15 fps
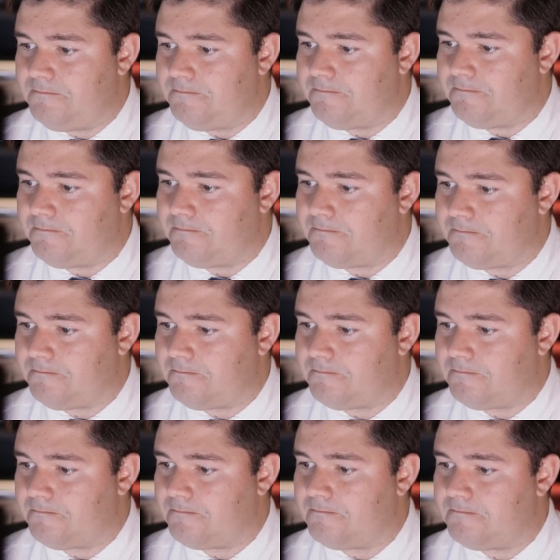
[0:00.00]

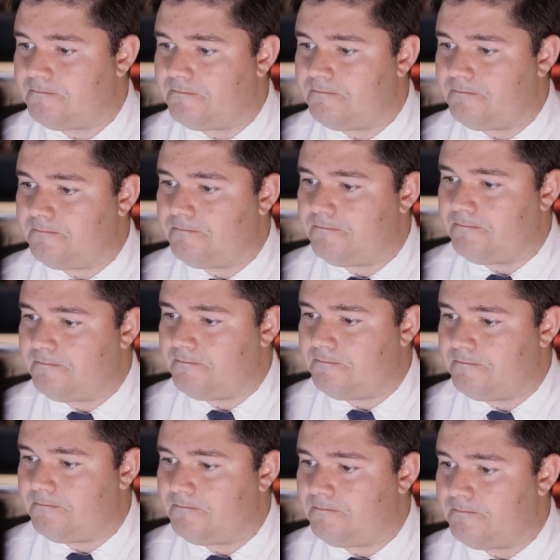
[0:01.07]

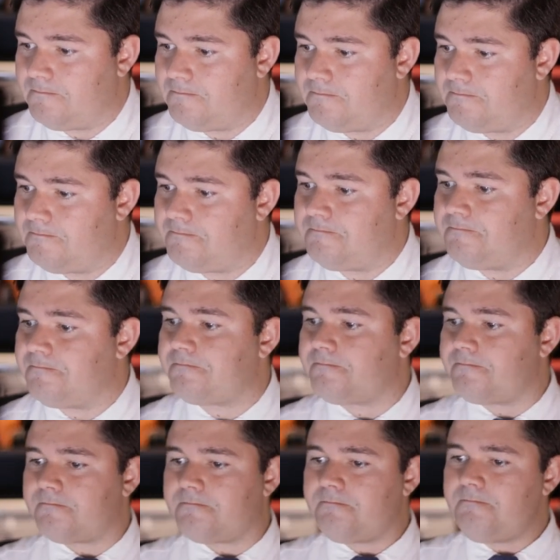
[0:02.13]

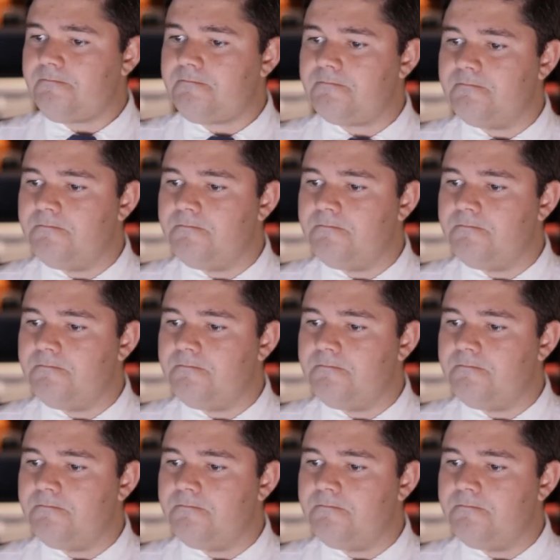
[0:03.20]
(silence)